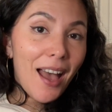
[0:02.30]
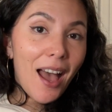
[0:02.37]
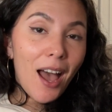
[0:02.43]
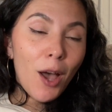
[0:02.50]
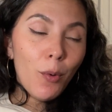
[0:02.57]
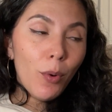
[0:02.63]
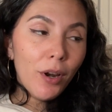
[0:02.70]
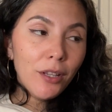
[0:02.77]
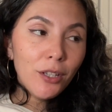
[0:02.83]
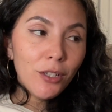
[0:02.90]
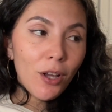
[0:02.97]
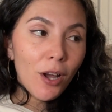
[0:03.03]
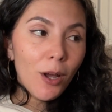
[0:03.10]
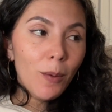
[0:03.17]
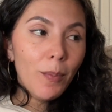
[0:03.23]
I wanted to
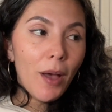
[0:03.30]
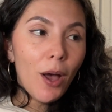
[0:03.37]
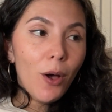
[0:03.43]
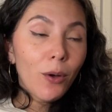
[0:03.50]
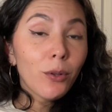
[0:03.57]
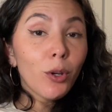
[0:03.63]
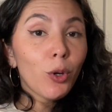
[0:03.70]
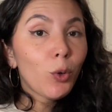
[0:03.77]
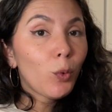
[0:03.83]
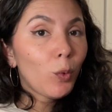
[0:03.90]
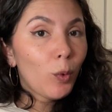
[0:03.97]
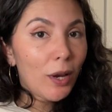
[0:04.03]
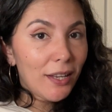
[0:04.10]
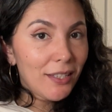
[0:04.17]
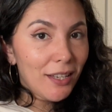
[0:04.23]
talk about
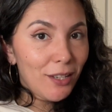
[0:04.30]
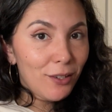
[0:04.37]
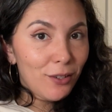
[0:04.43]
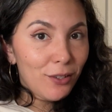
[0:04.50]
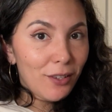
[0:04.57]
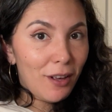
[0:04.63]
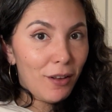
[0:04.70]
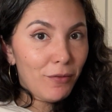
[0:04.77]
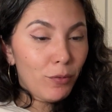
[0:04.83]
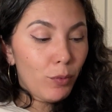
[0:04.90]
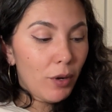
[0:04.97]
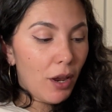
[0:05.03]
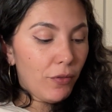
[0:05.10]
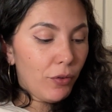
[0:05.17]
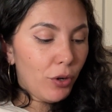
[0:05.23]
gracing yourself
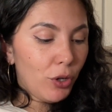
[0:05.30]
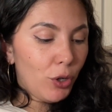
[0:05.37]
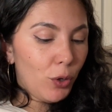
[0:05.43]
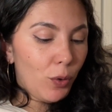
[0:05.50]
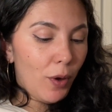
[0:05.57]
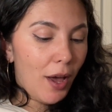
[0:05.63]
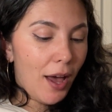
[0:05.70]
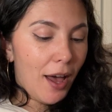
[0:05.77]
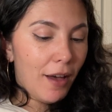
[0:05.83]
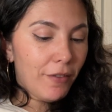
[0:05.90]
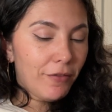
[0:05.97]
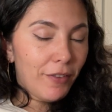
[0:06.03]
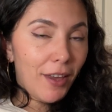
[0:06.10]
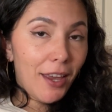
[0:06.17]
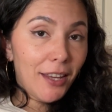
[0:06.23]
whenever you have
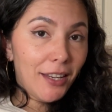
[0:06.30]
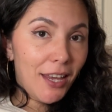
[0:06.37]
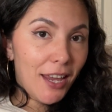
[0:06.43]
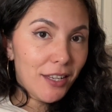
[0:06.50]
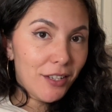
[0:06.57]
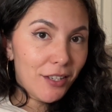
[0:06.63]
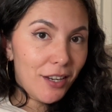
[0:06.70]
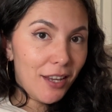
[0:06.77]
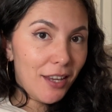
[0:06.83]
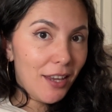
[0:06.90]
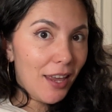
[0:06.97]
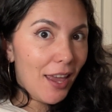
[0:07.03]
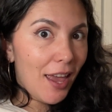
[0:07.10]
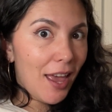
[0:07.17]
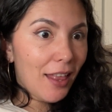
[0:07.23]
ADHD
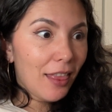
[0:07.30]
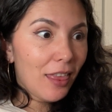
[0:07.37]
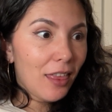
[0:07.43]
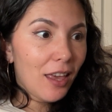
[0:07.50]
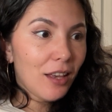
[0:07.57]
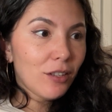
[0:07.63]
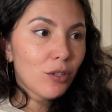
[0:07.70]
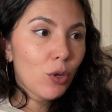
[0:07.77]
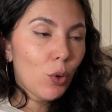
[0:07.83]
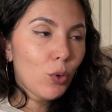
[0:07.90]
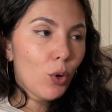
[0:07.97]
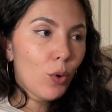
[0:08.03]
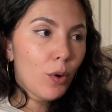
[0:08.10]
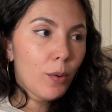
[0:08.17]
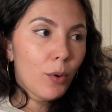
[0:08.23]
and things don't
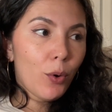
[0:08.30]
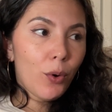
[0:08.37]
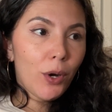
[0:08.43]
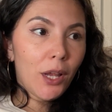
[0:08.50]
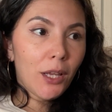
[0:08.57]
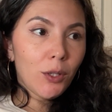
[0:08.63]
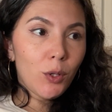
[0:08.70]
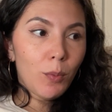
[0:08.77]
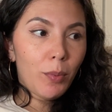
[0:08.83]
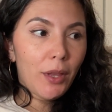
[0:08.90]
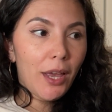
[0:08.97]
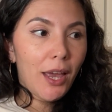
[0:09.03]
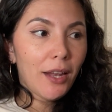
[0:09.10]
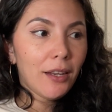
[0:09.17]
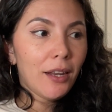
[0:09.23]
go according to
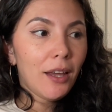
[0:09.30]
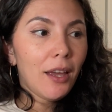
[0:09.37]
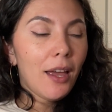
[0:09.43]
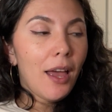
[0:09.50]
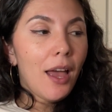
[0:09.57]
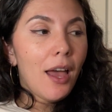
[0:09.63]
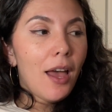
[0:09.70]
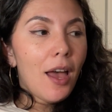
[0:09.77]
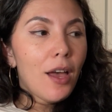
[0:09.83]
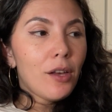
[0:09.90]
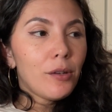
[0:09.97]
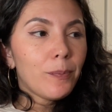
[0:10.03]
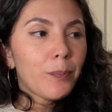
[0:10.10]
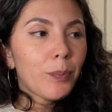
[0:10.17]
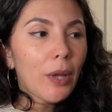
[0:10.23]
plan.
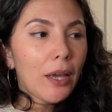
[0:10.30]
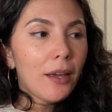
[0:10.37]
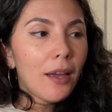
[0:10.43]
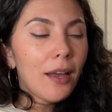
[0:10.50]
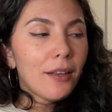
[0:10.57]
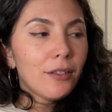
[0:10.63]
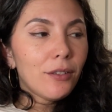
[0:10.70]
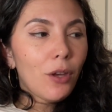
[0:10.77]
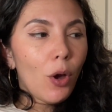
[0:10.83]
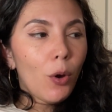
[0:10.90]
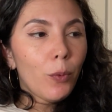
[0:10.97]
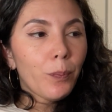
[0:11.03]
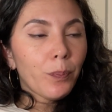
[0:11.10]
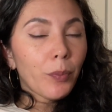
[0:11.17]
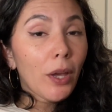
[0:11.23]

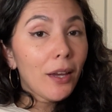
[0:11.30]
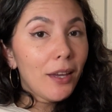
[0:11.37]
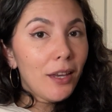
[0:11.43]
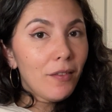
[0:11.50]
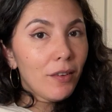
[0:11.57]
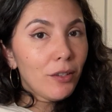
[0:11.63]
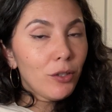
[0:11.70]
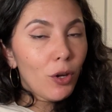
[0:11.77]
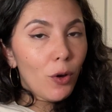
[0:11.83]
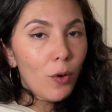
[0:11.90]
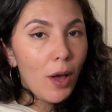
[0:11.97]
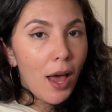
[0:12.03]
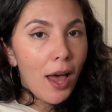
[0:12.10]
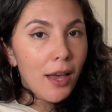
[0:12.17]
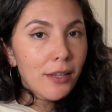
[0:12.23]
So, even though
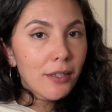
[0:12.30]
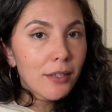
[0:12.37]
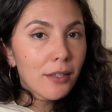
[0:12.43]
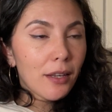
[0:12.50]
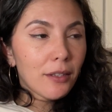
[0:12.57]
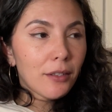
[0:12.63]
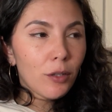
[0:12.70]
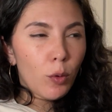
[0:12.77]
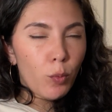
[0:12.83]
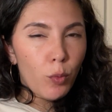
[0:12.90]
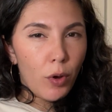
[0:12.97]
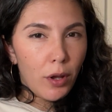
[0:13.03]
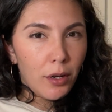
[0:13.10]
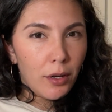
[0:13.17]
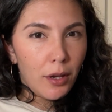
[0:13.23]
as
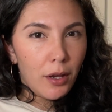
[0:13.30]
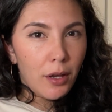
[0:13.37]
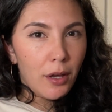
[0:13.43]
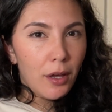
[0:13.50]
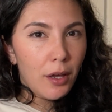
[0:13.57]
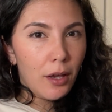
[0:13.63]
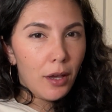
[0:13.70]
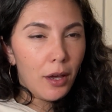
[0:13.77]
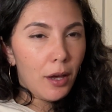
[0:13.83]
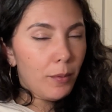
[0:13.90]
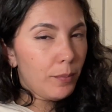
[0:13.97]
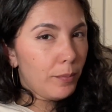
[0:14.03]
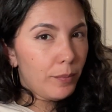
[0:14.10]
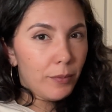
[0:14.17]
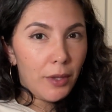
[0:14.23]
someone
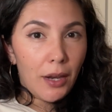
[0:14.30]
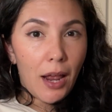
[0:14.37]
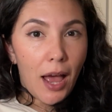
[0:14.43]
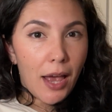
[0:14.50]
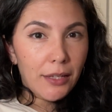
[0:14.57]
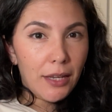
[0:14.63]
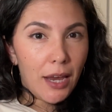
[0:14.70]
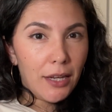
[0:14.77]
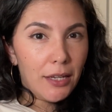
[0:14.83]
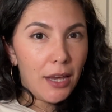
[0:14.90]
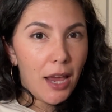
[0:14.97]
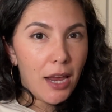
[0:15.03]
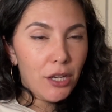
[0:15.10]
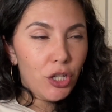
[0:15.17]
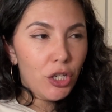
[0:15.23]
that has
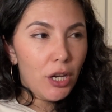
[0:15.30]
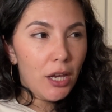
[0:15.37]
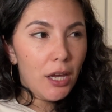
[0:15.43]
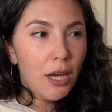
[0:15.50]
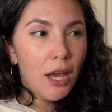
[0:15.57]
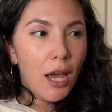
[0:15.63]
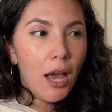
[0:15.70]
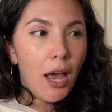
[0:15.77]
ADHD,